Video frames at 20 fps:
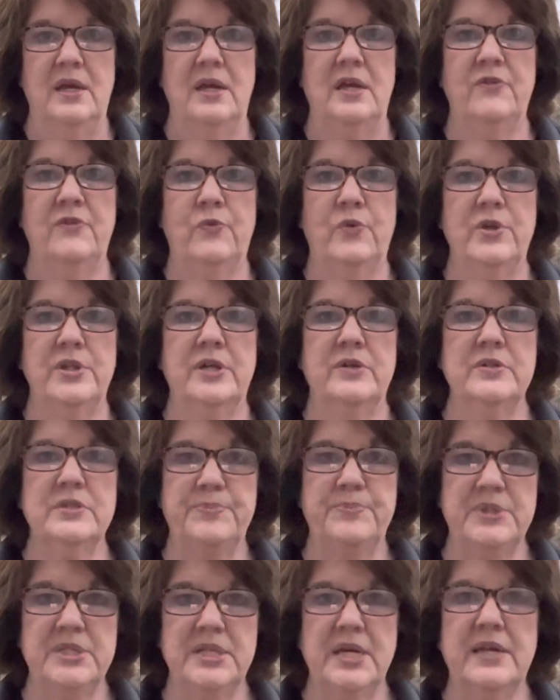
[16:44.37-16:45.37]
If when those
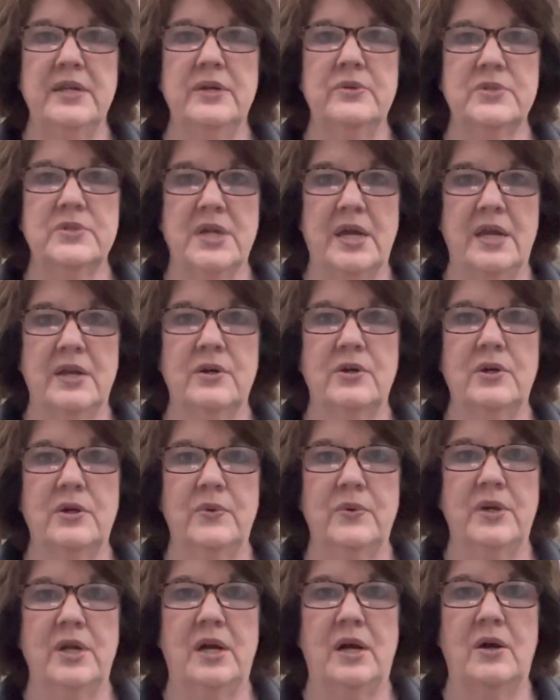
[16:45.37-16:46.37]
potatoes kind of
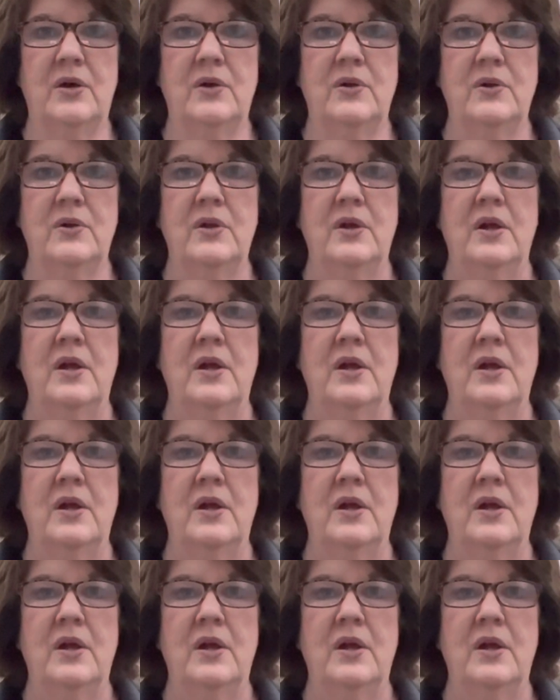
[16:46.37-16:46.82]
grow and all,